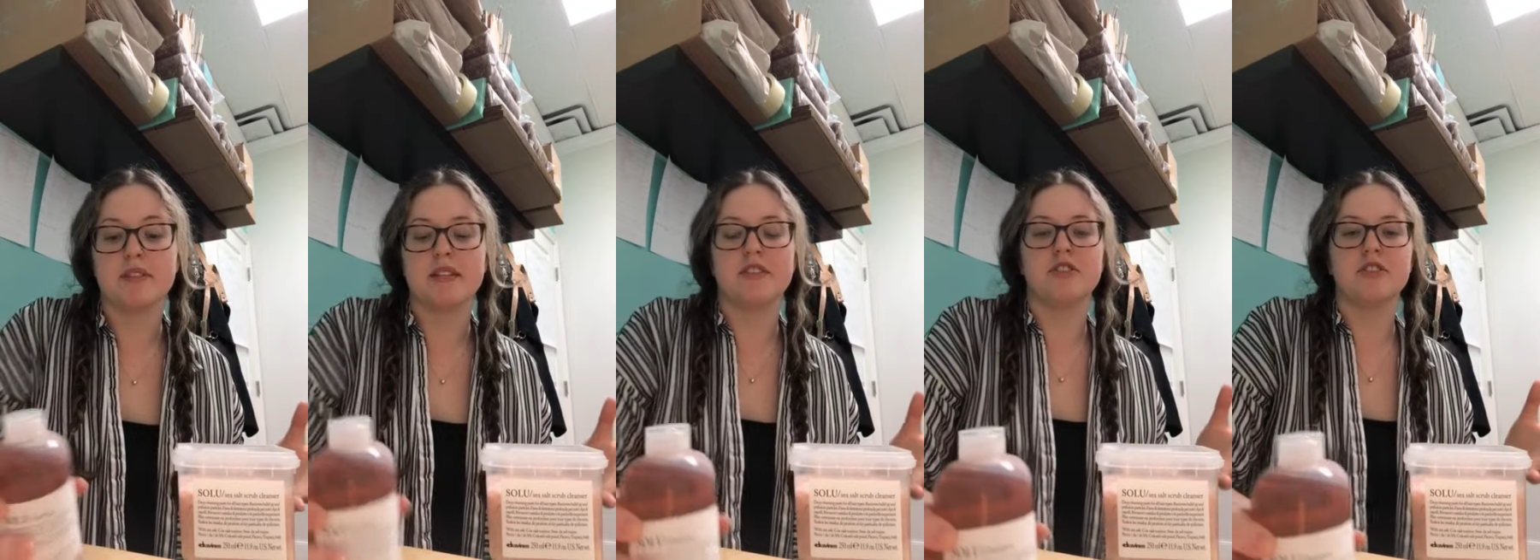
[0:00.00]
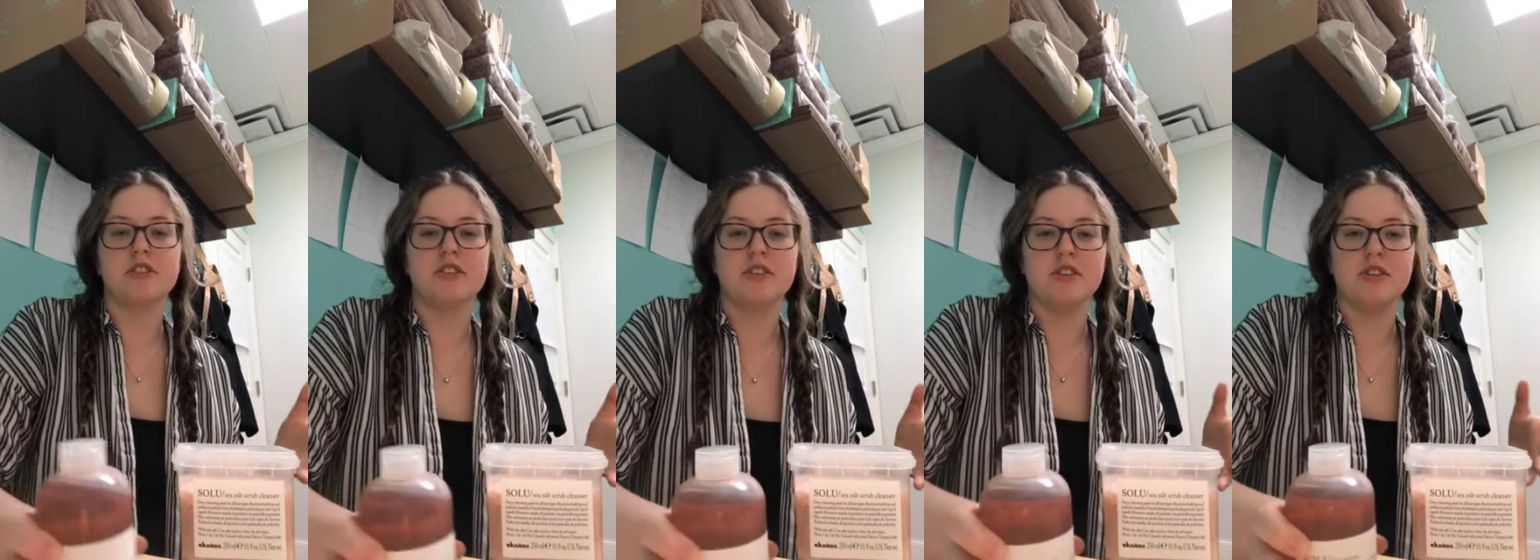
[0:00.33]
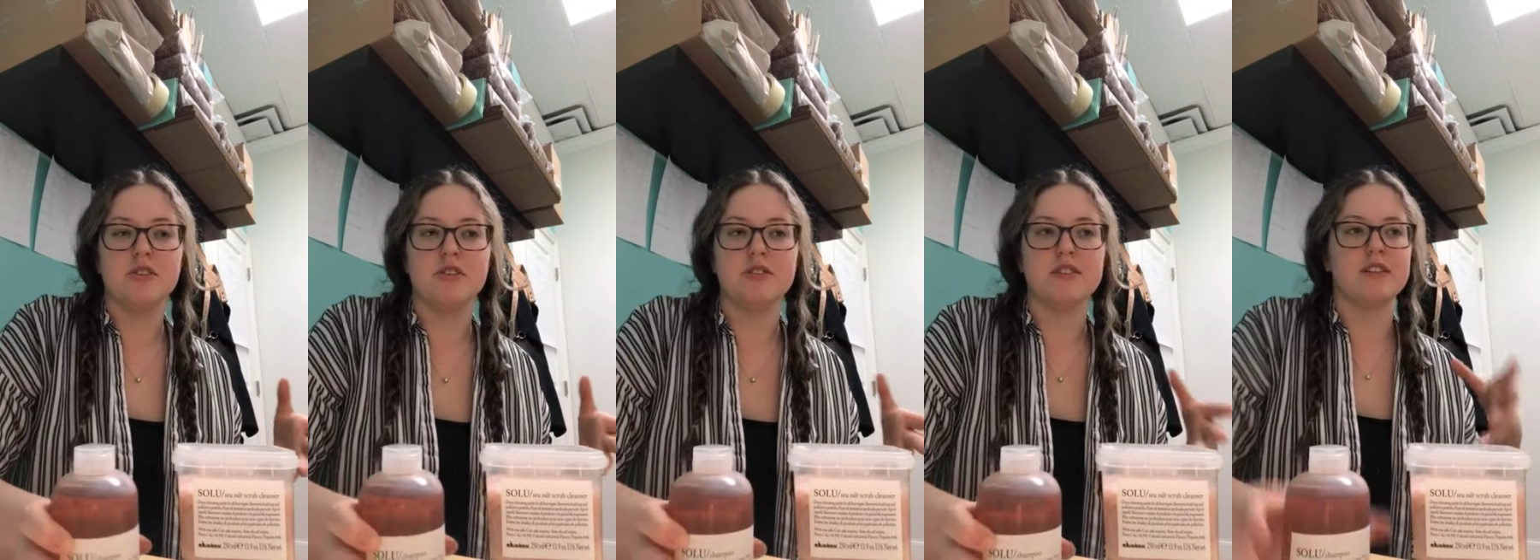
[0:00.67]
It's just
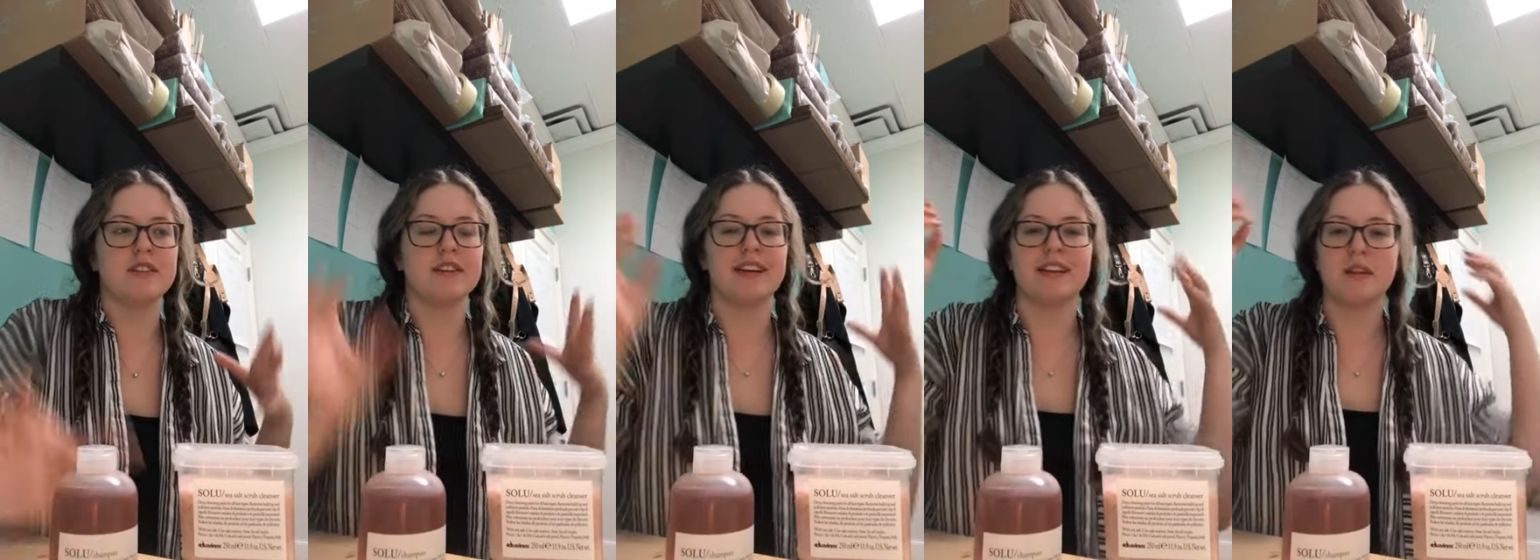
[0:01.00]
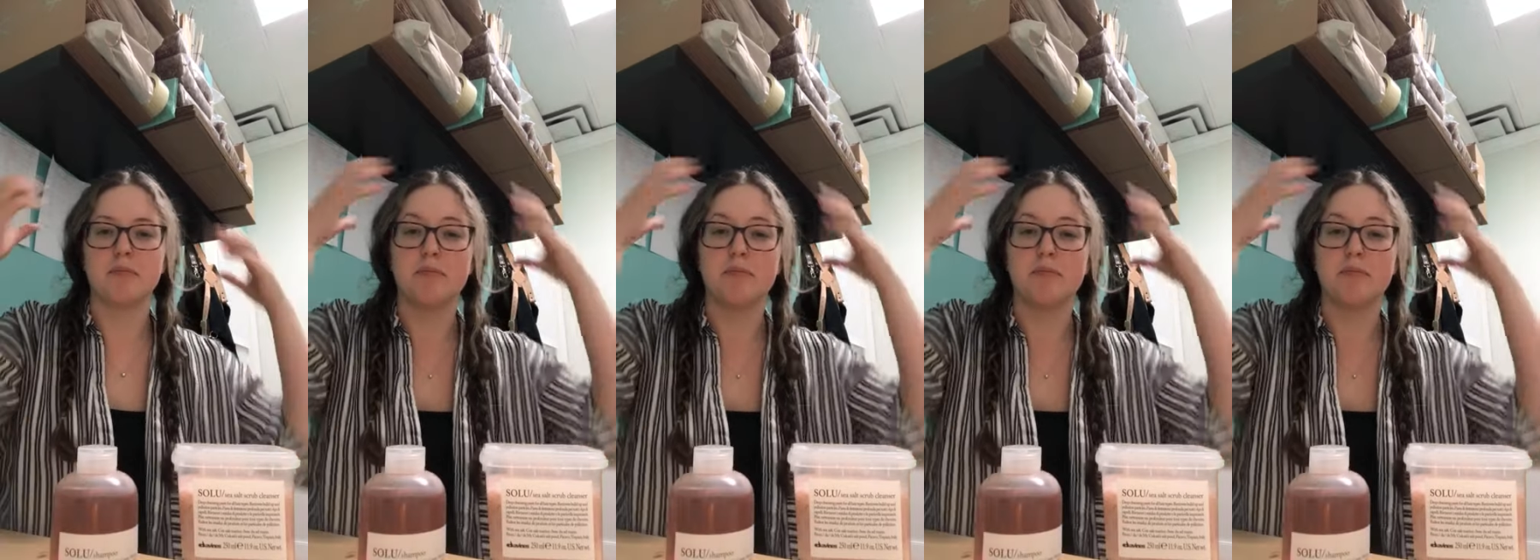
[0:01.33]
used to get the